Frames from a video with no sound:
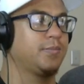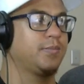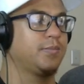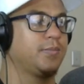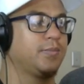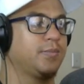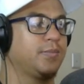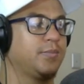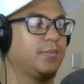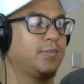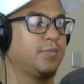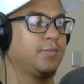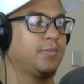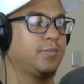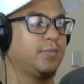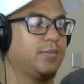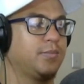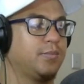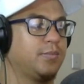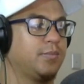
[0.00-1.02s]

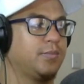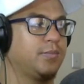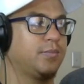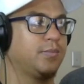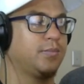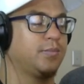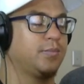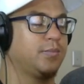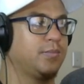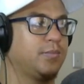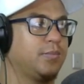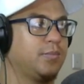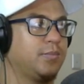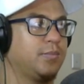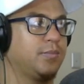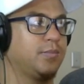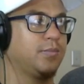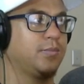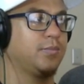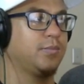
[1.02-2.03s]

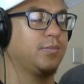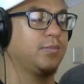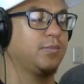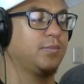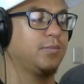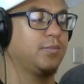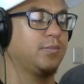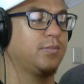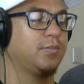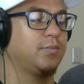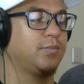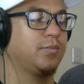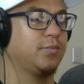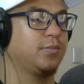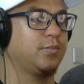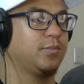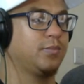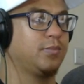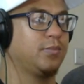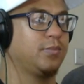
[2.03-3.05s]

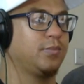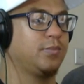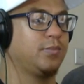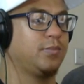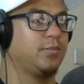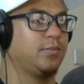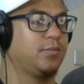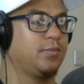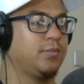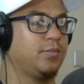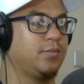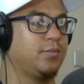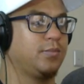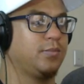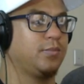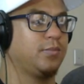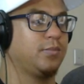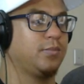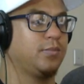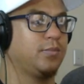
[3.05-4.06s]

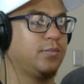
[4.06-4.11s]
(no one is talking)